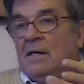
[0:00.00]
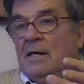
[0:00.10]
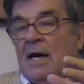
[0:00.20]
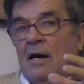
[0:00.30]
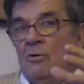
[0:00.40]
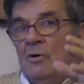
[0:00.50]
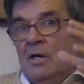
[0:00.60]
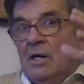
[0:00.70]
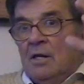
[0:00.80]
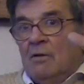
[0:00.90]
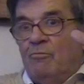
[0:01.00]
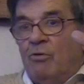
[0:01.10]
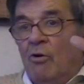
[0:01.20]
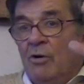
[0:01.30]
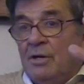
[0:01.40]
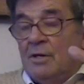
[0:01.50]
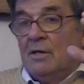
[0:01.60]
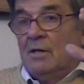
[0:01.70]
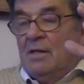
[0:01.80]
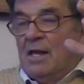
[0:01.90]
Now, the point.
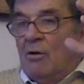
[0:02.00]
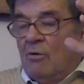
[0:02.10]
Now,